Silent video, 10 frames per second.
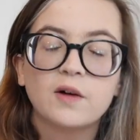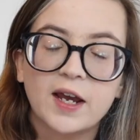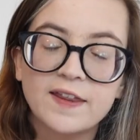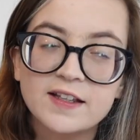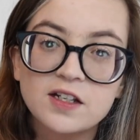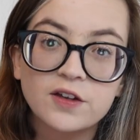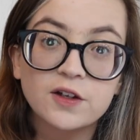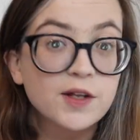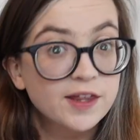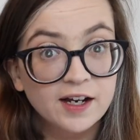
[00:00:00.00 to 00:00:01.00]
Okay, that's
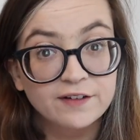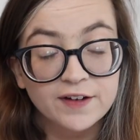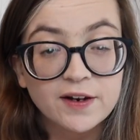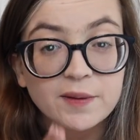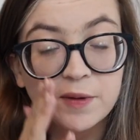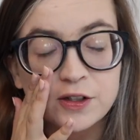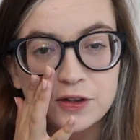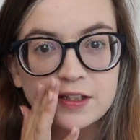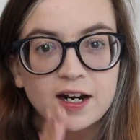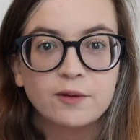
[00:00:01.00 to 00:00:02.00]
the only thing I found at
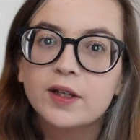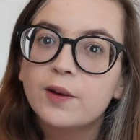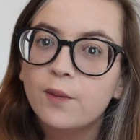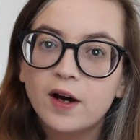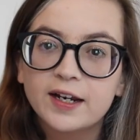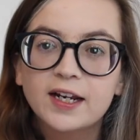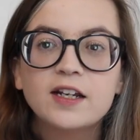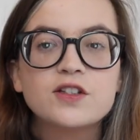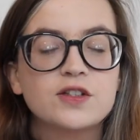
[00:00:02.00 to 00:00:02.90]
Marshalls that I really wanted.